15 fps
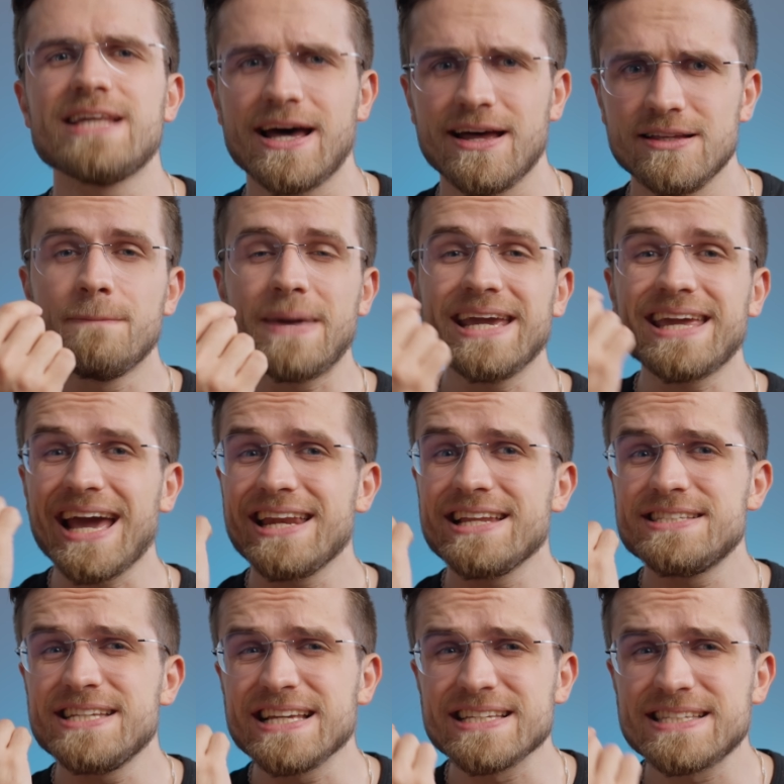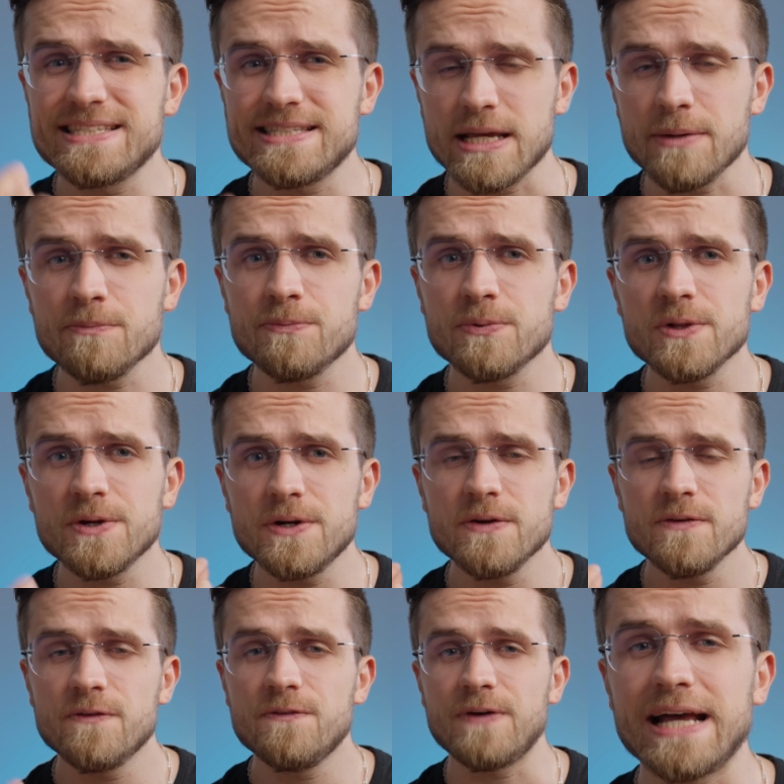that? Make editing
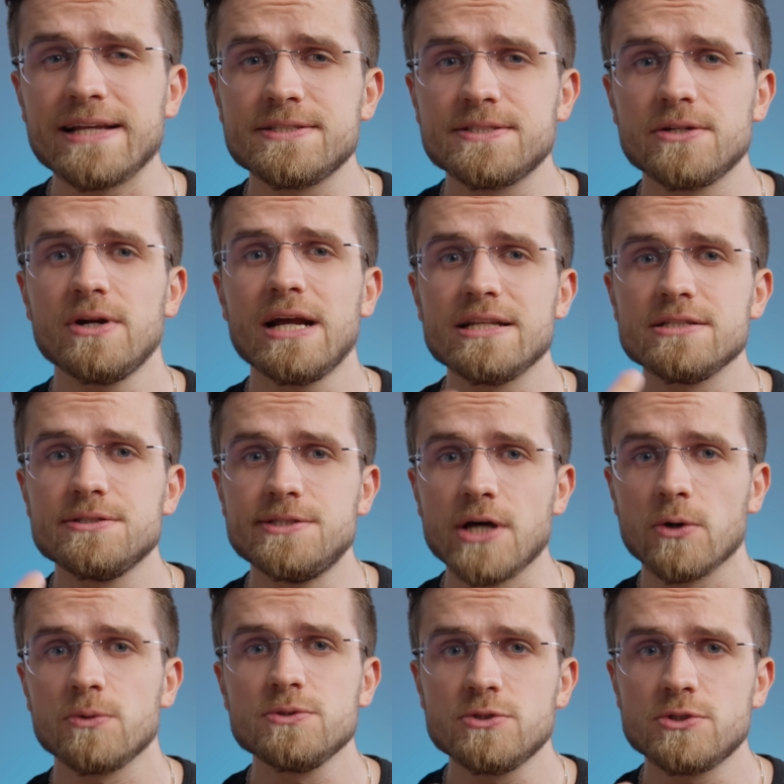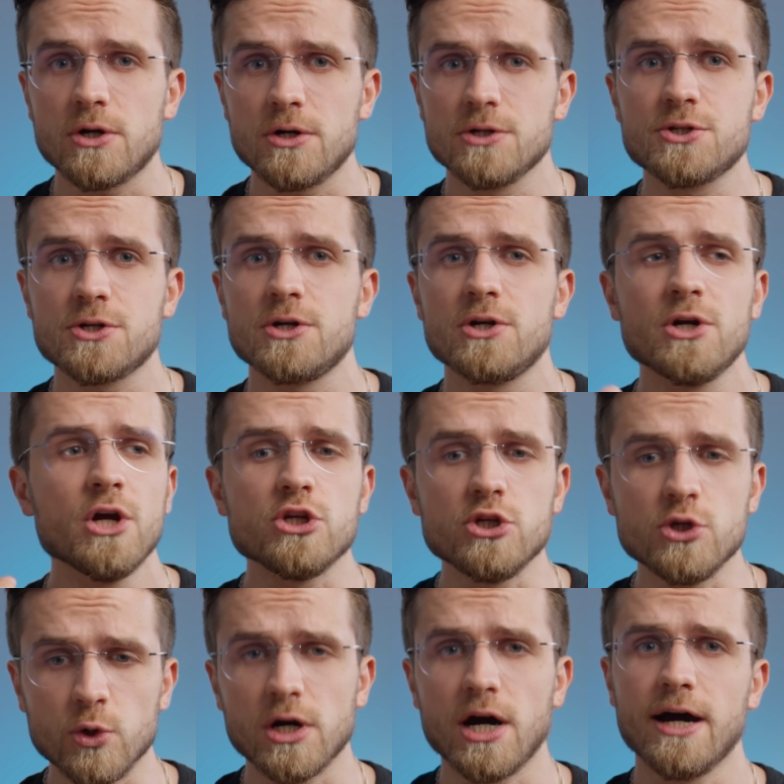simpler, faster, and don't torture
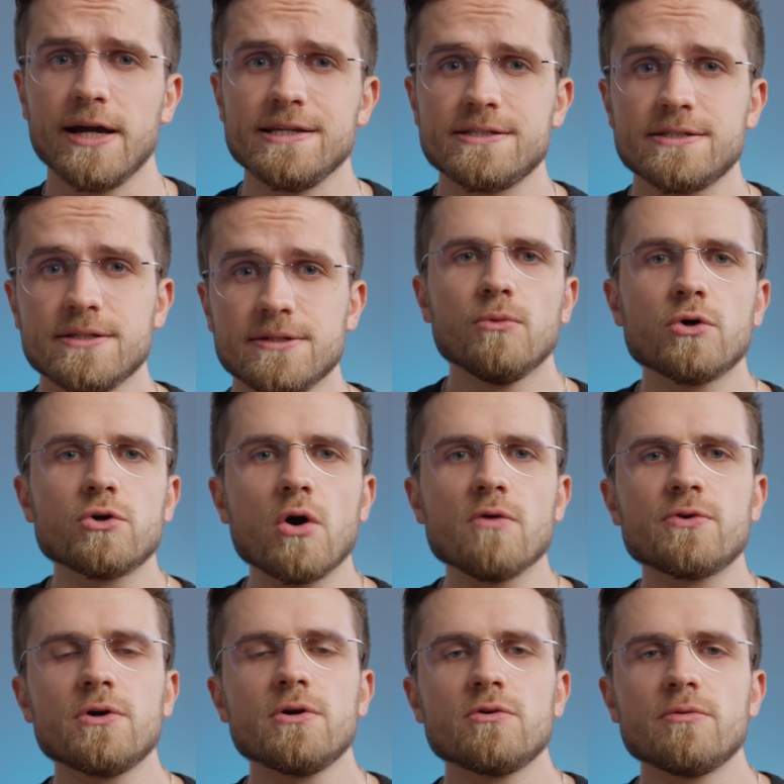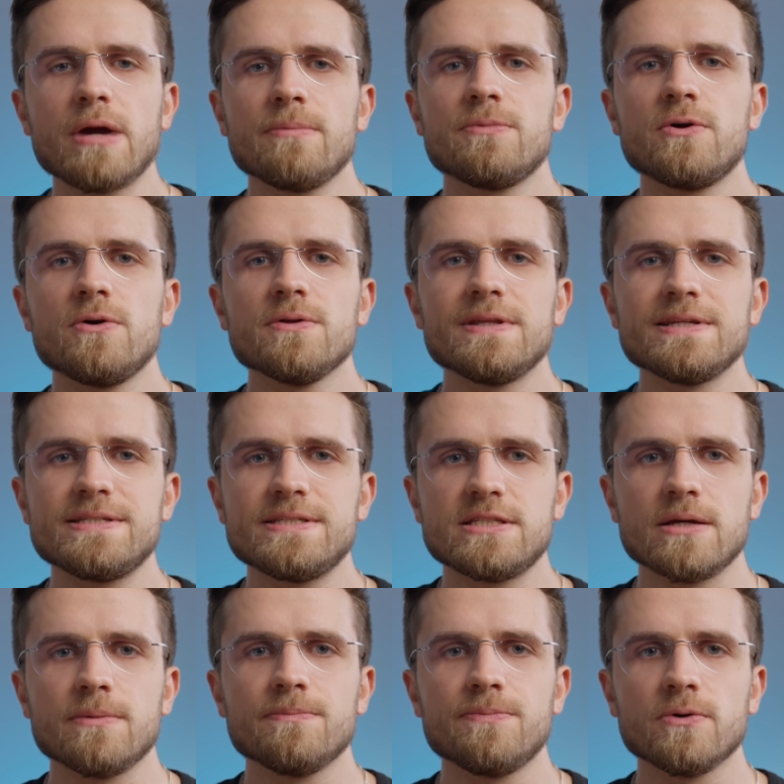your eyes. Moreover, remember this
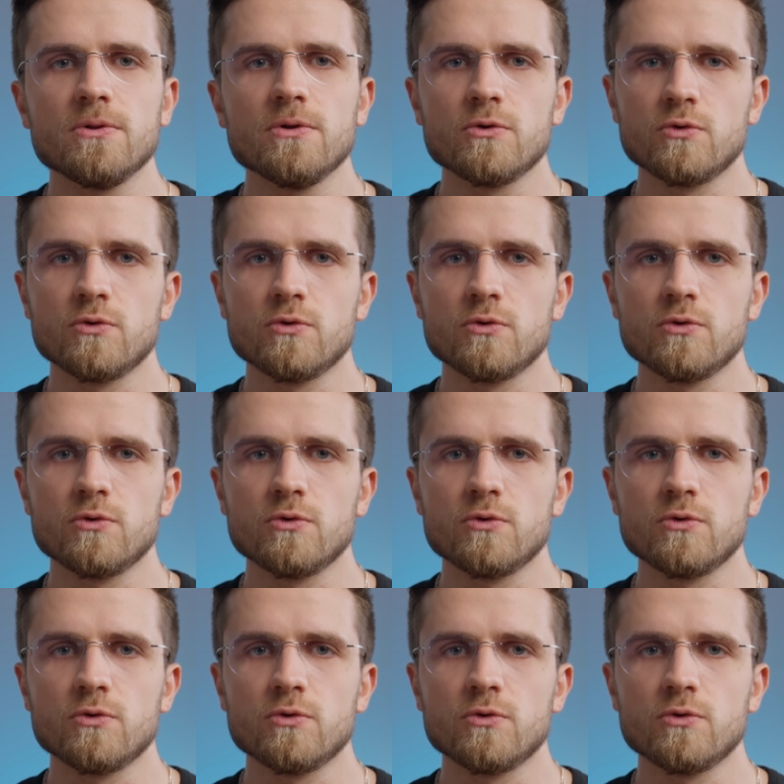simple